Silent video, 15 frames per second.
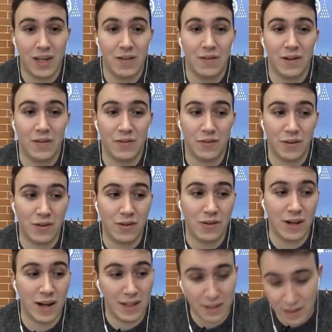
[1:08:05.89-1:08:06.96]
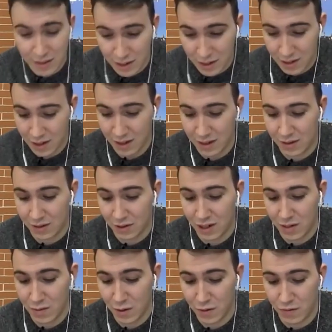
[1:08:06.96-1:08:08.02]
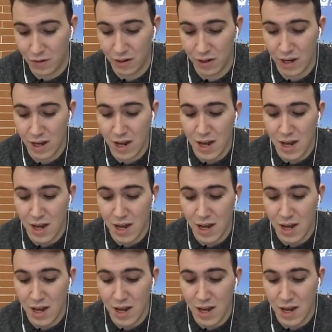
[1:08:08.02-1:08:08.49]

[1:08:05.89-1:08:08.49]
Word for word: about for latencies and talking about for